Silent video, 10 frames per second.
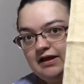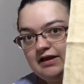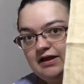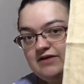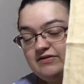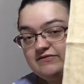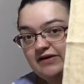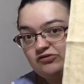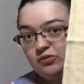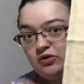Even if I have
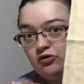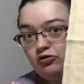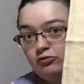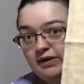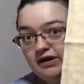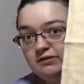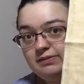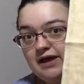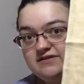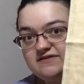to put all my other
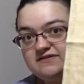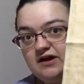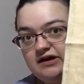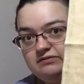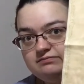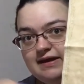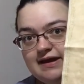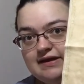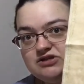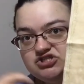plans aside,
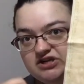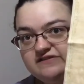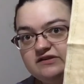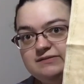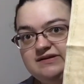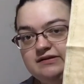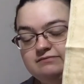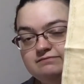she's gonna be done.